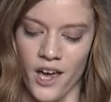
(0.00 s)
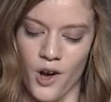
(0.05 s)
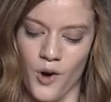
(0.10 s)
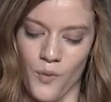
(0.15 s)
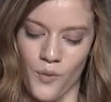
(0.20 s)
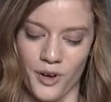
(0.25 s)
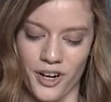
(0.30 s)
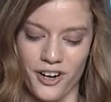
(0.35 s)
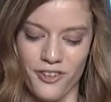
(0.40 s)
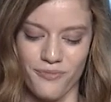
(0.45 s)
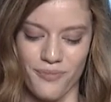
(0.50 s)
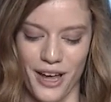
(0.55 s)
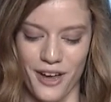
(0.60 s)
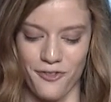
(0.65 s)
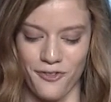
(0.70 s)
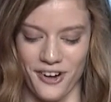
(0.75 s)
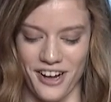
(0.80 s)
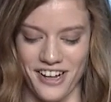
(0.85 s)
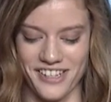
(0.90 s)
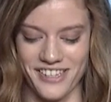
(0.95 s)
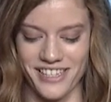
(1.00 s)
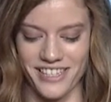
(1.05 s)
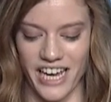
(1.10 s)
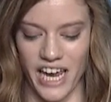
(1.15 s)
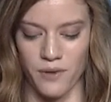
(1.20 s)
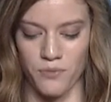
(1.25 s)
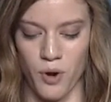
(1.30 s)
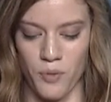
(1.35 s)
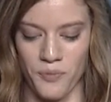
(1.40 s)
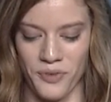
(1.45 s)
One of my friends
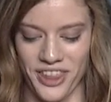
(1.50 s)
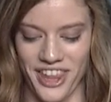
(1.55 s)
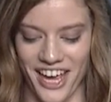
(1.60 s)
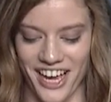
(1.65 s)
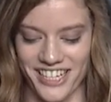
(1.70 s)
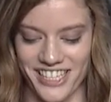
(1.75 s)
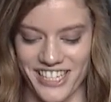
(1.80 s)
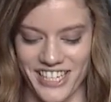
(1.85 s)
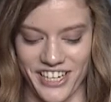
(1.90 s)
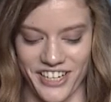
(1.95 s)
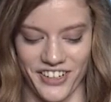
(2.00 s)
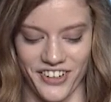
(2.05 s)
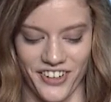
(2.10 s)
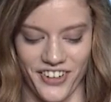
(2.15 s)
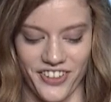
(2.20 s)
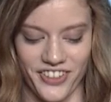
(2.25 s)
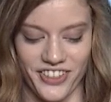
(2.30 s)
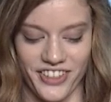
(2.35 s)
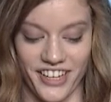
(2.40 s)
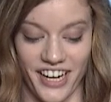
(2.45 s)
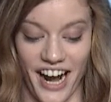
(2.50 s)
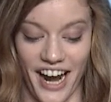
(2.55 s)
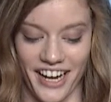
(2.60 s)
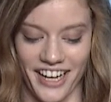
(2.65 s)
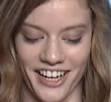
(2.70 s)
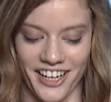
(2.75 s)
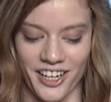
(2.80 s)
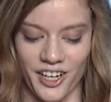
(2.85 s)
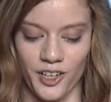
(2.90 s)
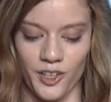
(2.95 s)
came up with the idea that I
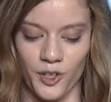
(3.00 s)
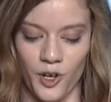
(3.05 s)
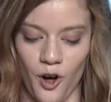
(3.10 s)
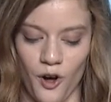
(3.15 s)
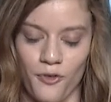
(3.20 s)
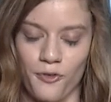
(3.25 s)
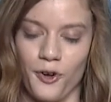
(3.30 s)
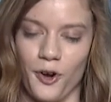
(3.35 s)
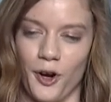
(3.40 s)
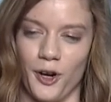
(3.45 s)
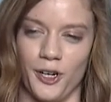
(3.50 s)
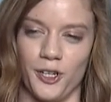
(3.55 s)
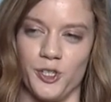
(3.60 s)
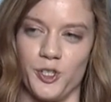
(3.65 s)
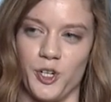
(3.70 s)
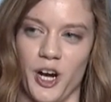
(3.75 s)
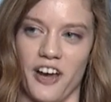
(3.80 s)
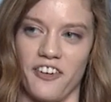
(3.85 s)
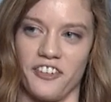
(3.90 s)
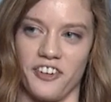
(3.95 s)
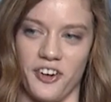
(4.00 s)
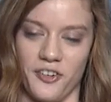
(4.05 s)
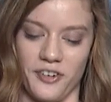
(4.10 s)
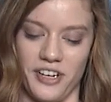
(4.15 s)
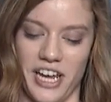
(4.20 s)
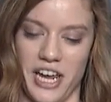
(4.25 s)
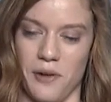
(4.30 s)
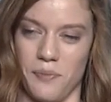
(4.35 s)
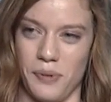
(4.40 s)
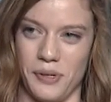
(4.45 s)
can get a golf cart and drive it around
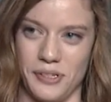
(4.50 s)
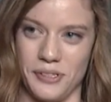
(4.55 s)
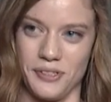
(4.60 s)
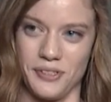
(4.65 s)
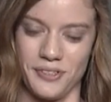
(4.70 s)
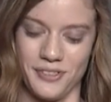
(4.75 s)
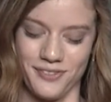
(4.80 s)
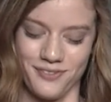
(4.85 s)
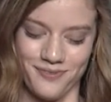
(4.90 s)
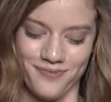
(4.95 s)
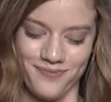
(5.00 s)
campus.